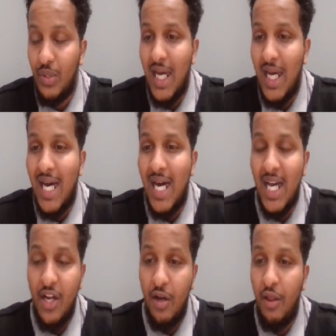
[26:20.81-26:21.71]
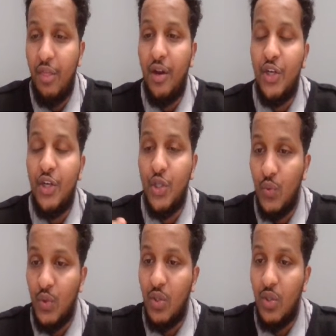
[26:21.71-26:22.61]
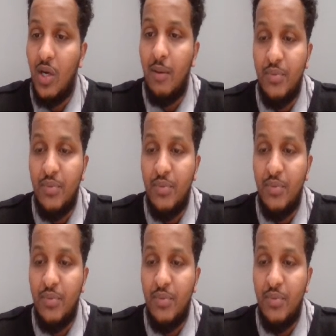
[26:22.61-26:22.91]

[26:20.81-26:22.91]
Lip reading: the higher the threshold will go up.